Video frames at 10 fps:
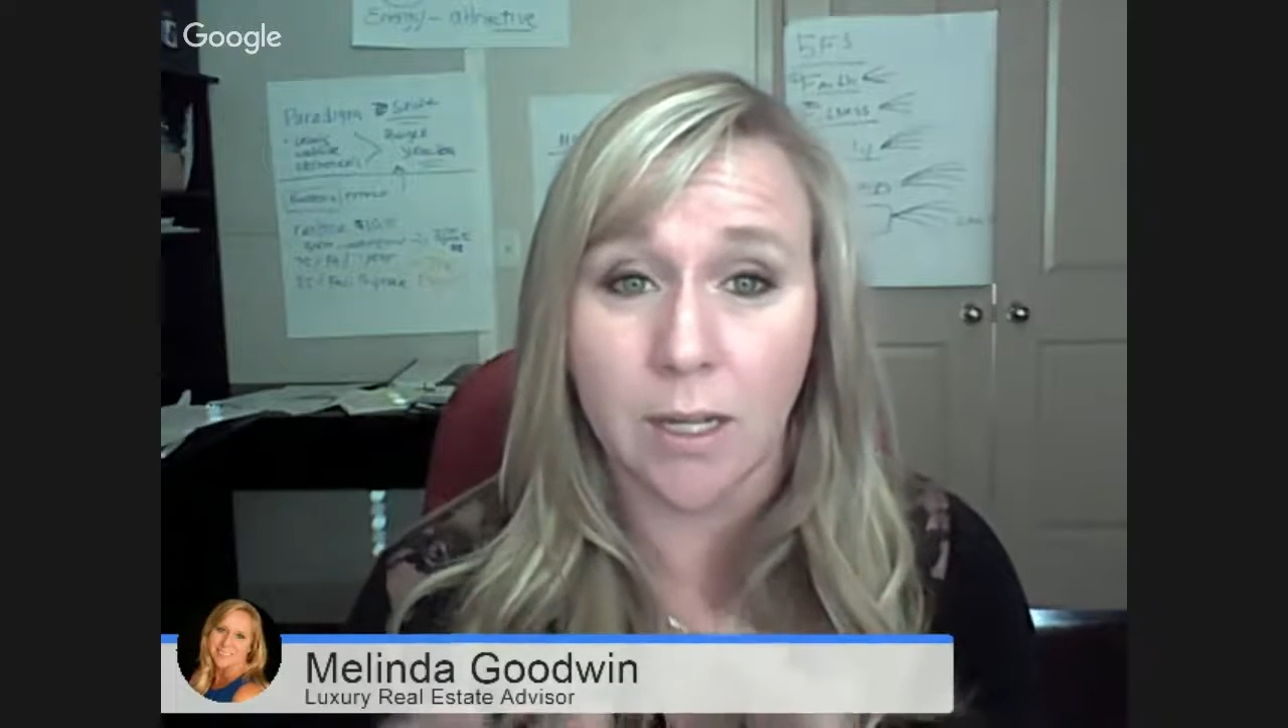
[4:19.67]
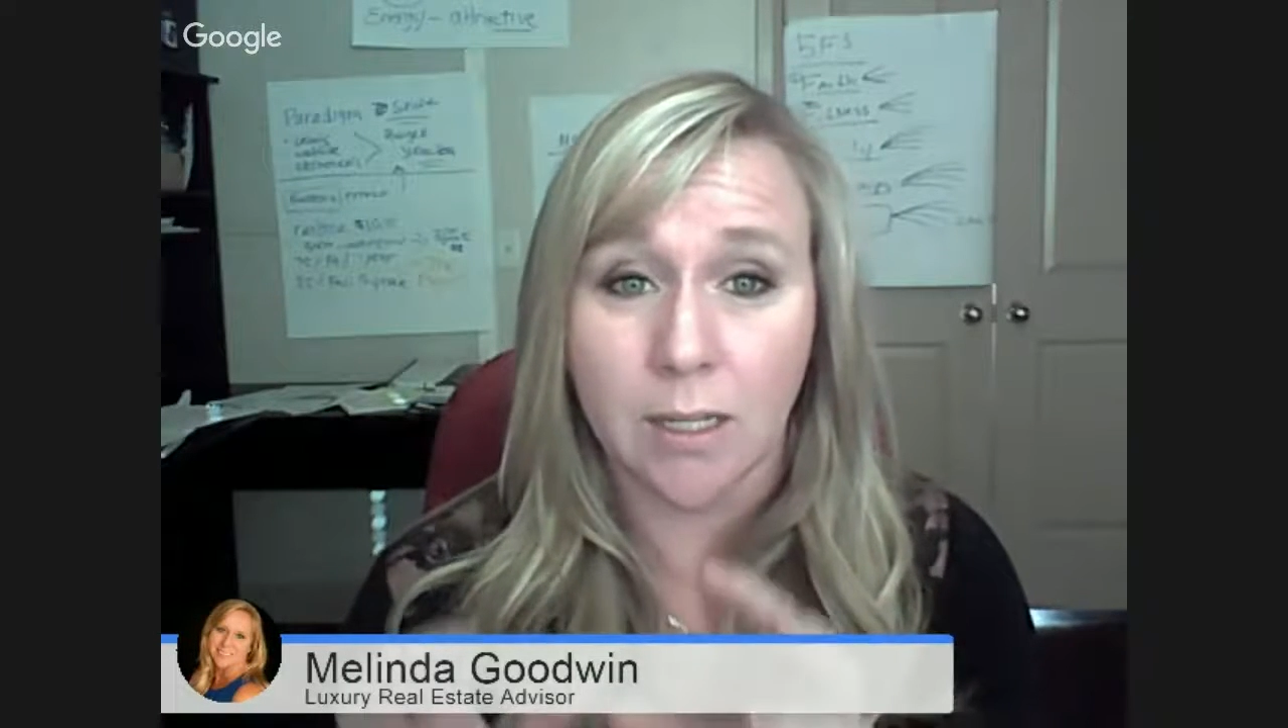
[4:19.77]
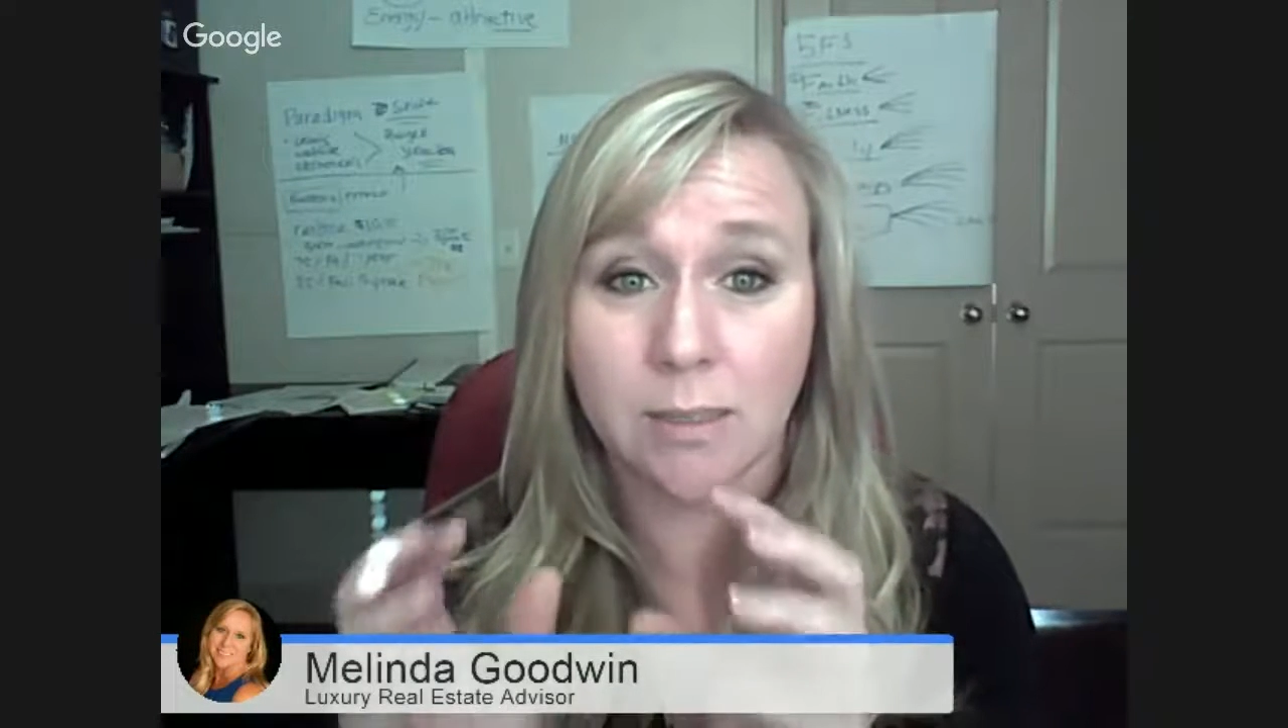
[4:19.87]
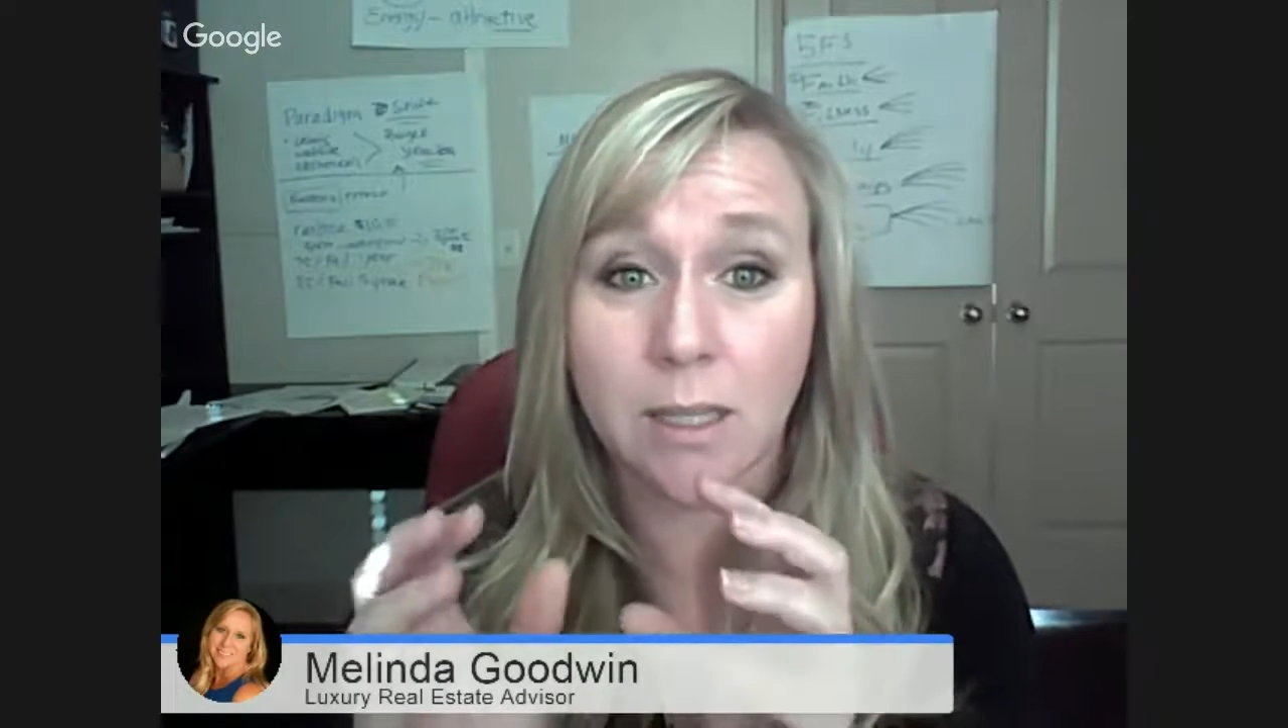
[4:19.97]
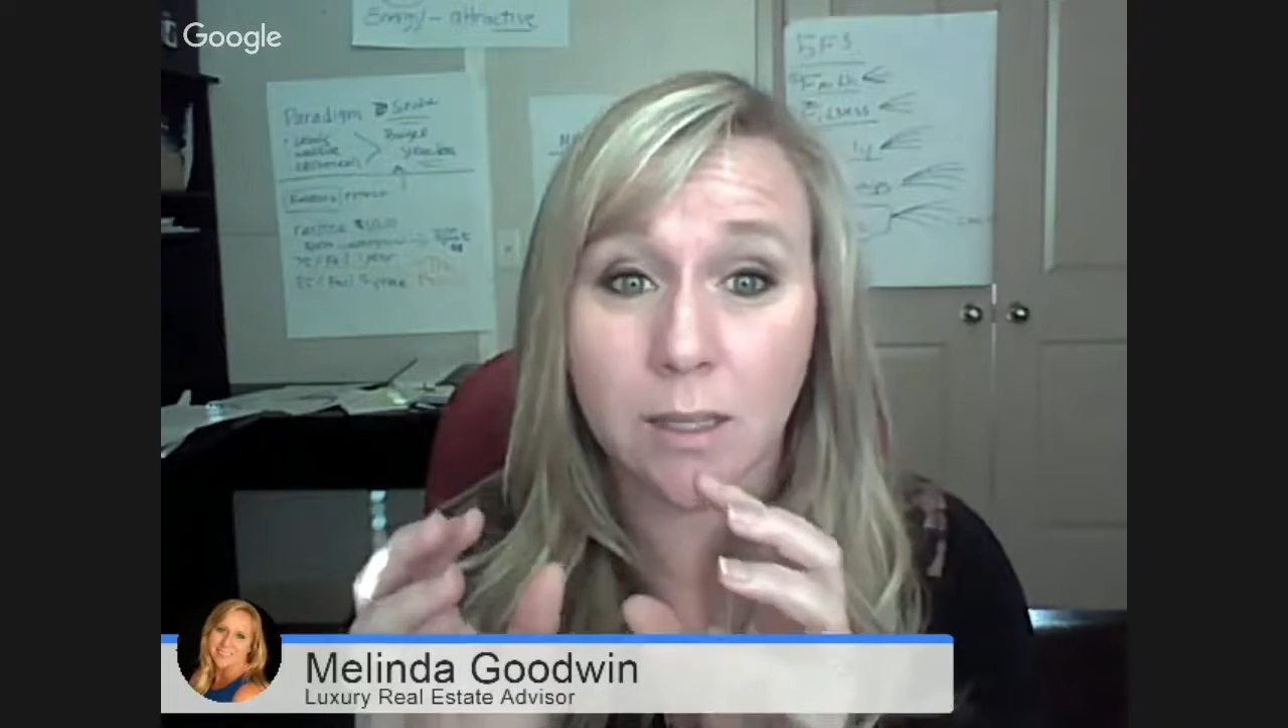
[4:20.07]

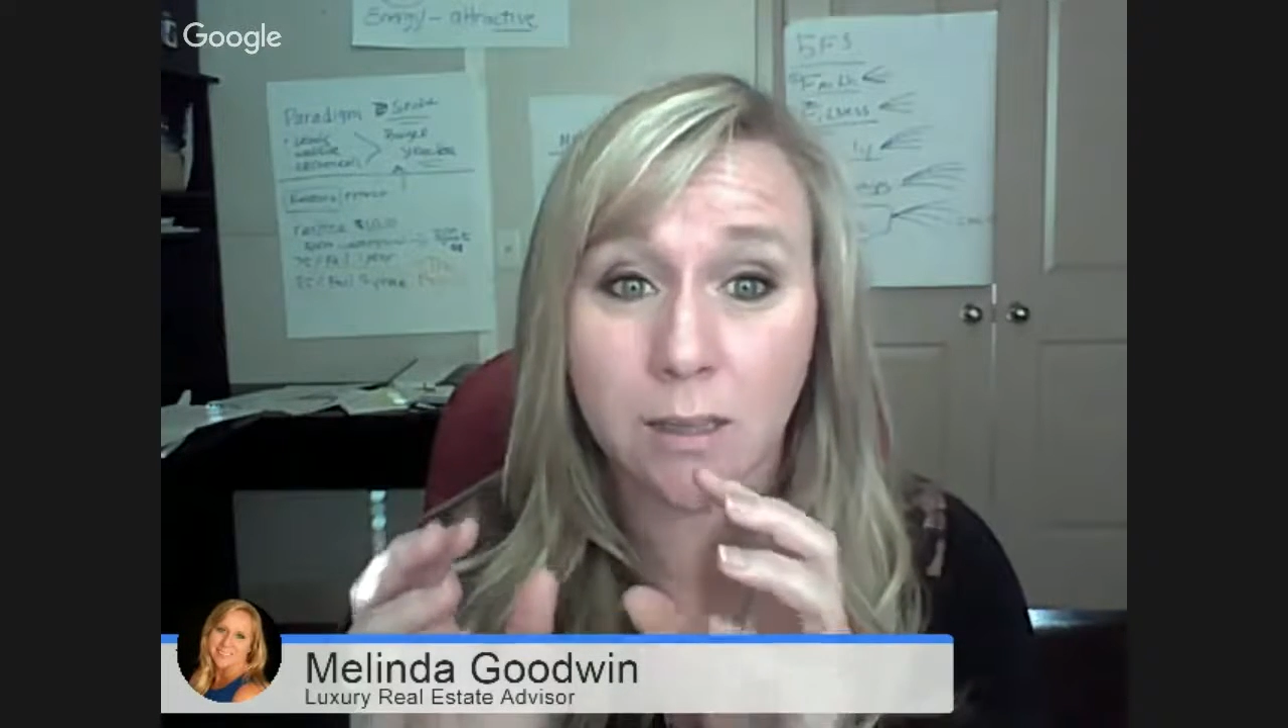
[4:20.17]
is